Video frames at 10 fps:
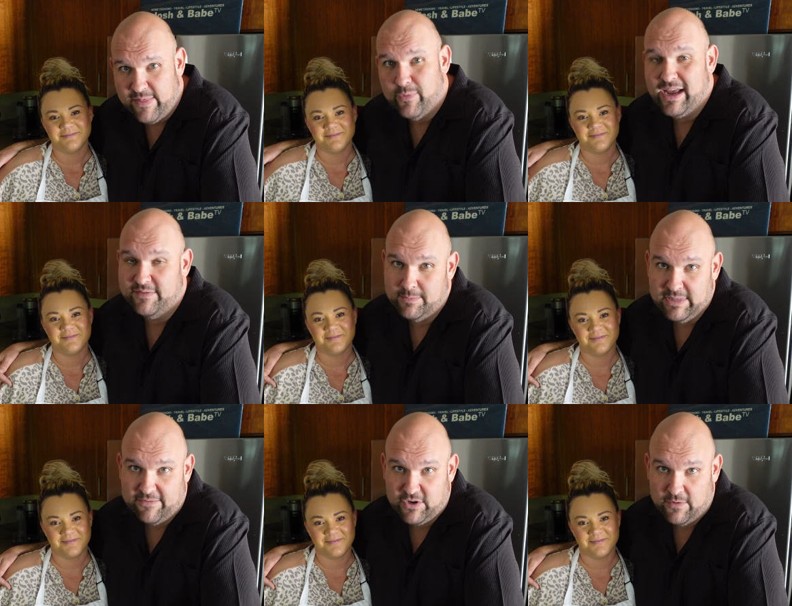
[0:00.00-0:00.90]
Speaker 1: And then we have some
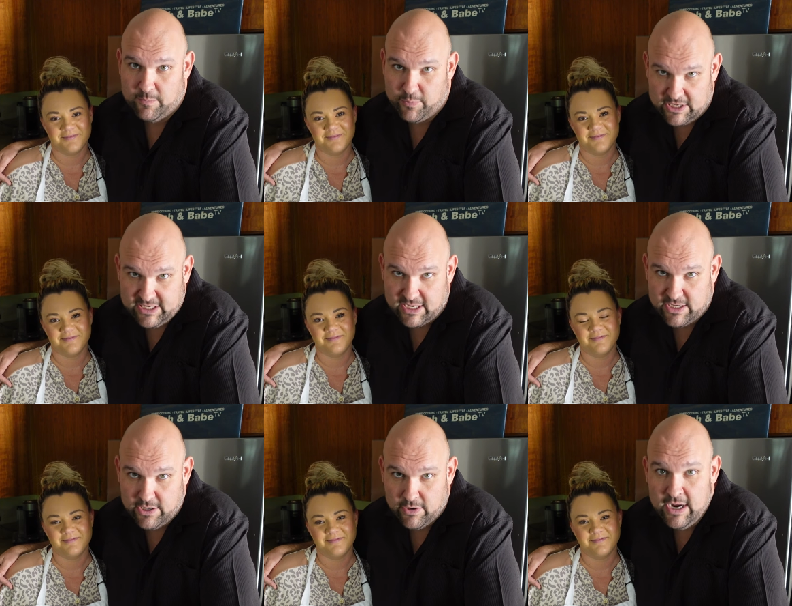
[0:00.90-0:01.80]
leftover brisket
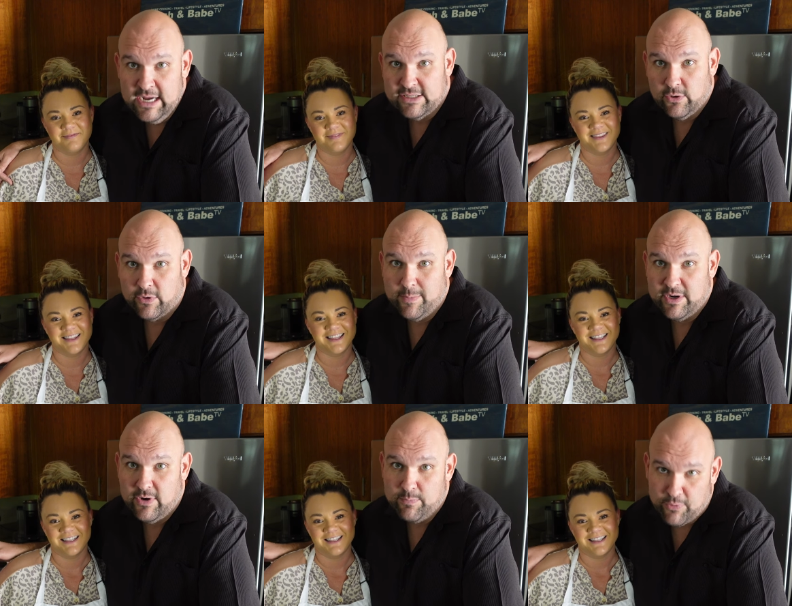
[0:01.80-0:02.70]
too. So we're gonna be
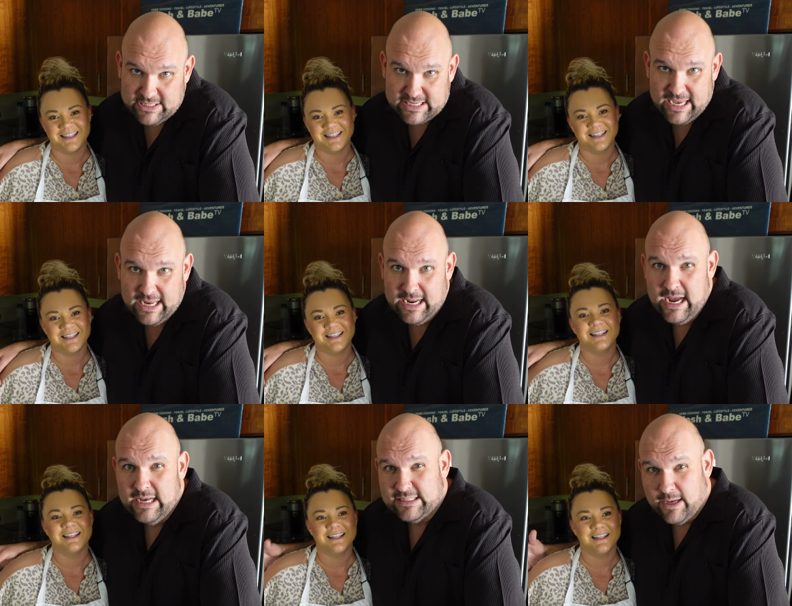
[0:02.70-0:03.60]
doing brisket,
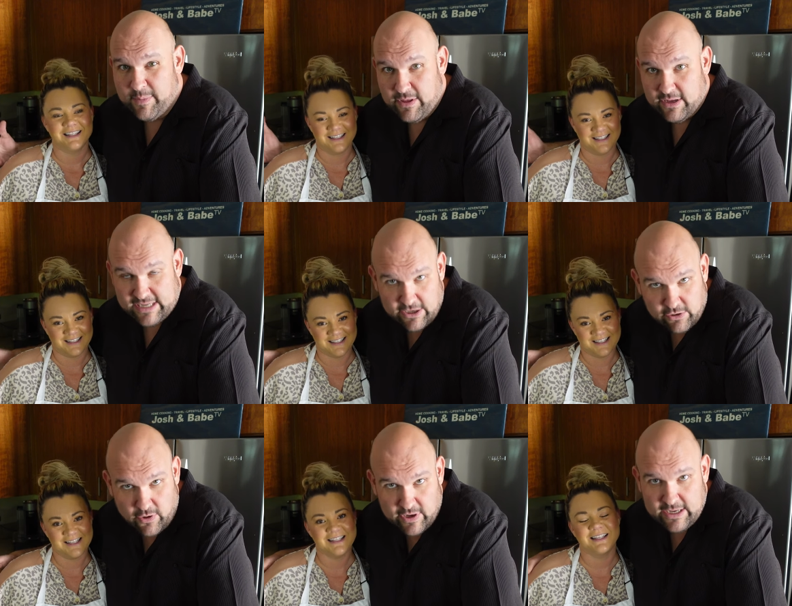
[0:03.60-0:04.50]
some of the
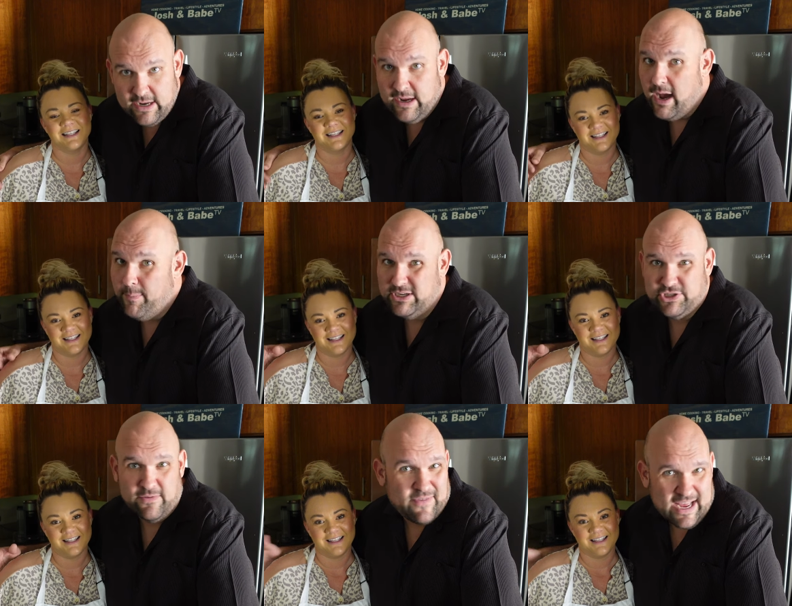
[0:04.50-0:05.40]
tenderloin, a
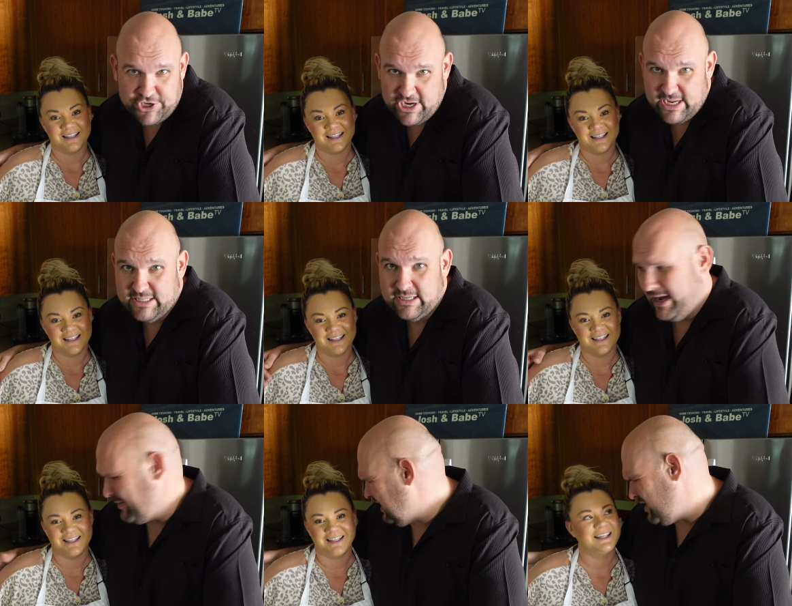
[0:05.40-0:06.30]
bunch of veggies.
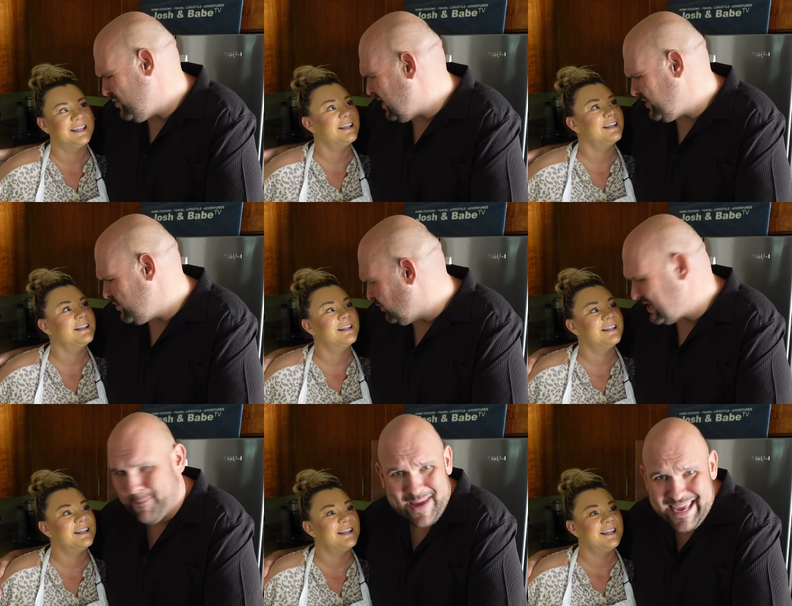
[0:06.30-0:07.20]
I think you wanna do
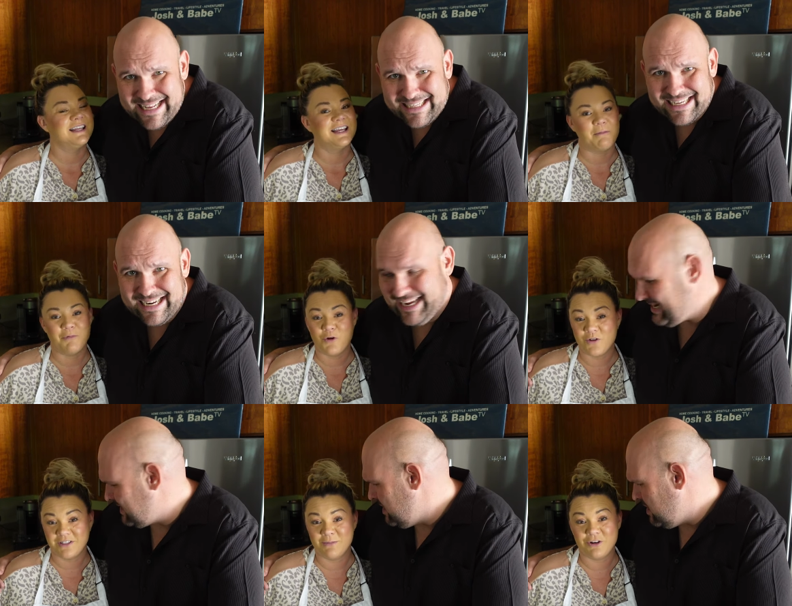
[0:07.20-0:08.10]
green beans in
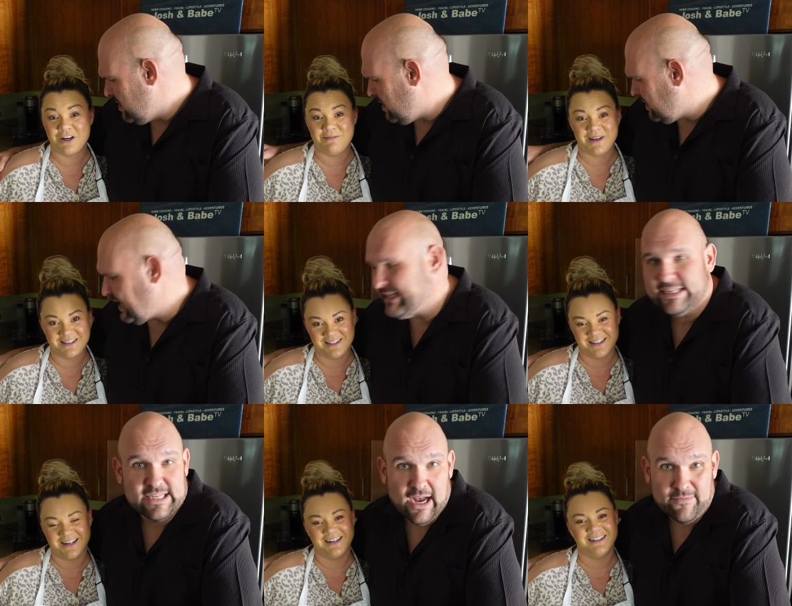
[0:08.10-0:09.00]
it. all kinds
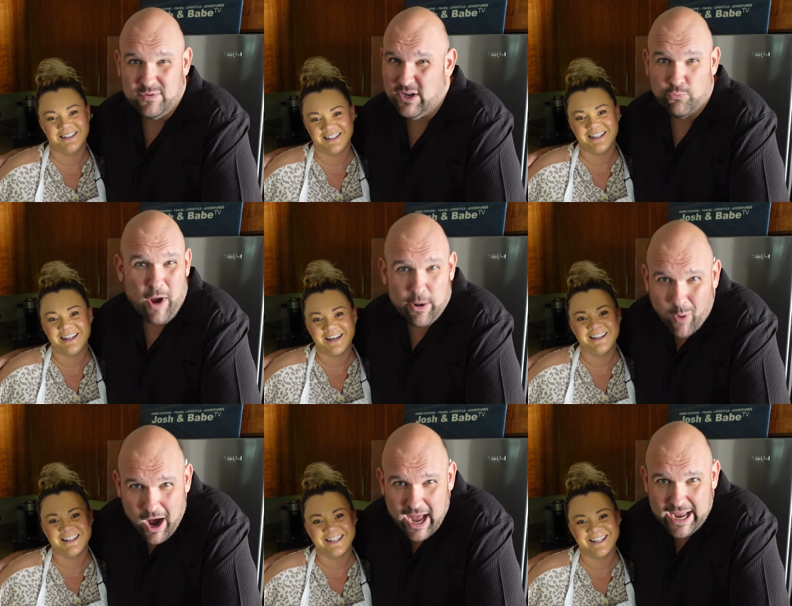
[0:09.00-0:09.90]
of stuff. A little red
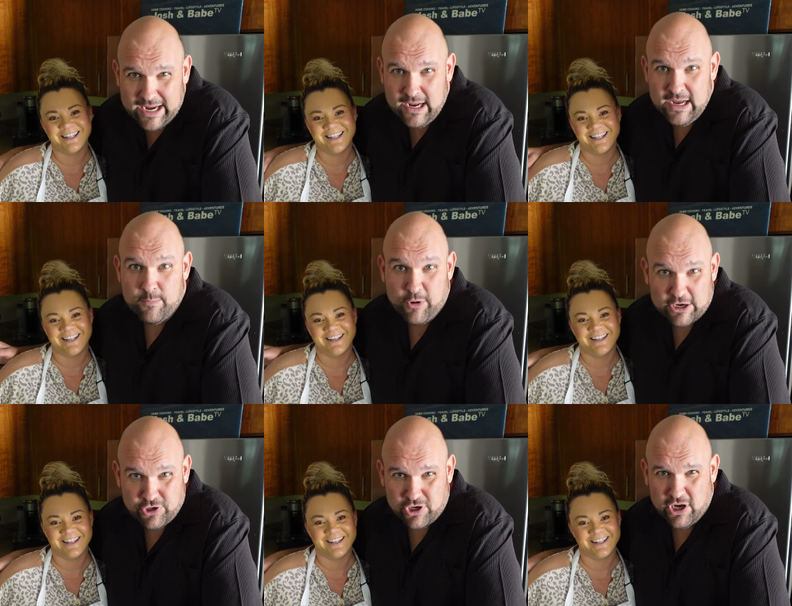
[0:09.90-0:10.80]
wine,
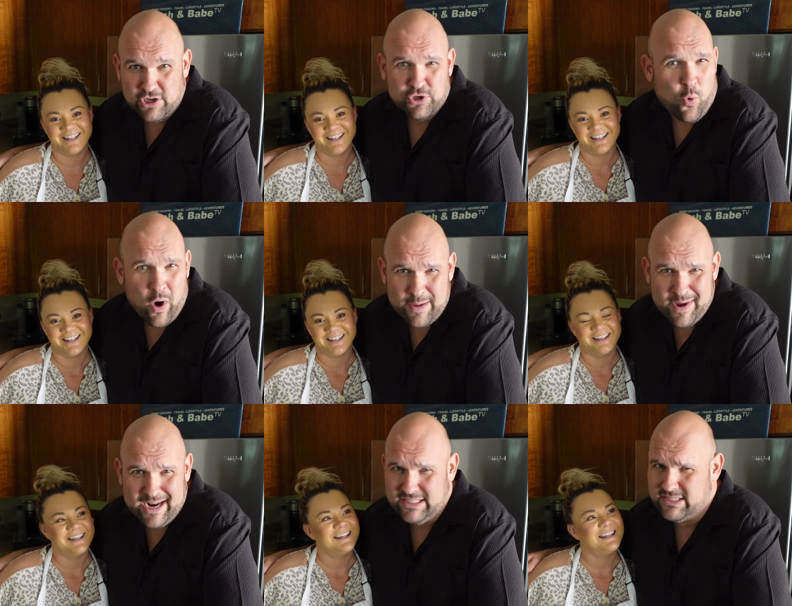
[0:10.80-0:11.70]
pressure cook 20
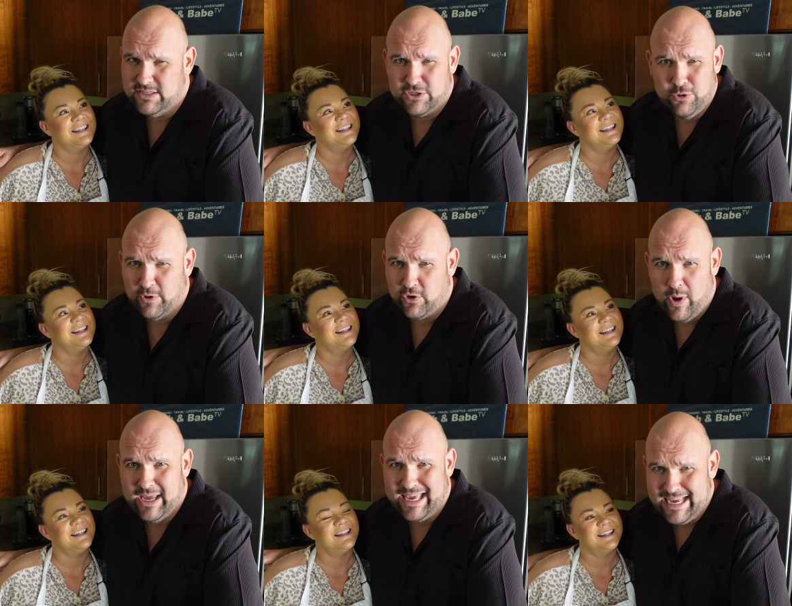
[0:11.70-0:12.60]
minutes, super
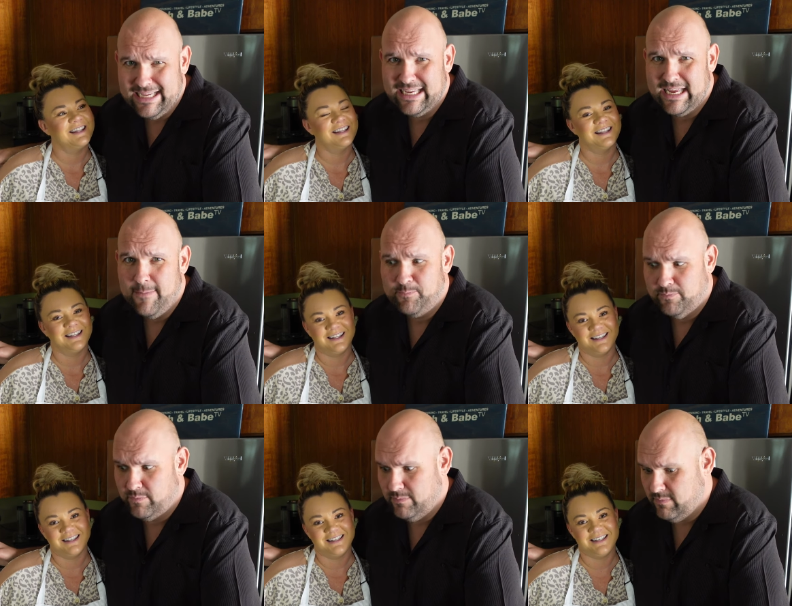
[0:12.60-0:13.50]
quick, easy.
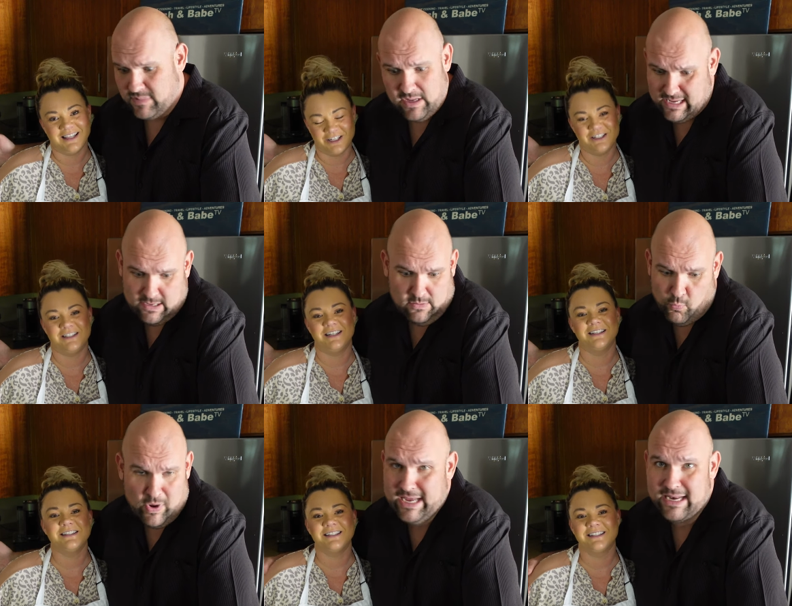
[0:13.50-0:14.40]
Deliciousness.
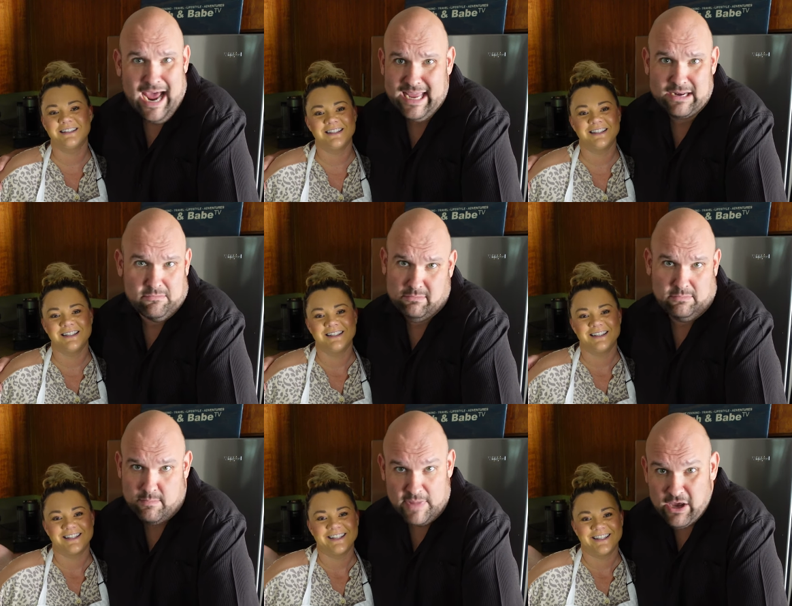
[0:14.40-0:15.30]
Weeknight
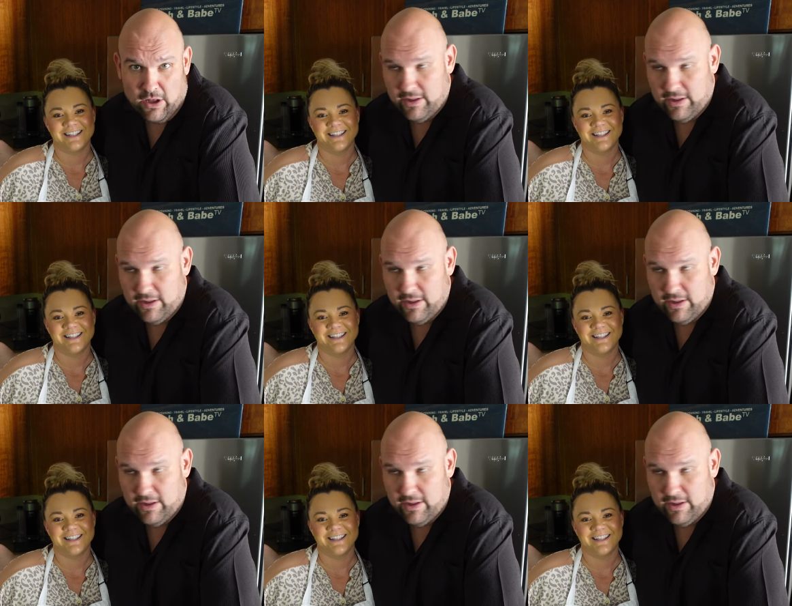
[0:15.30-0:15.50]
meal.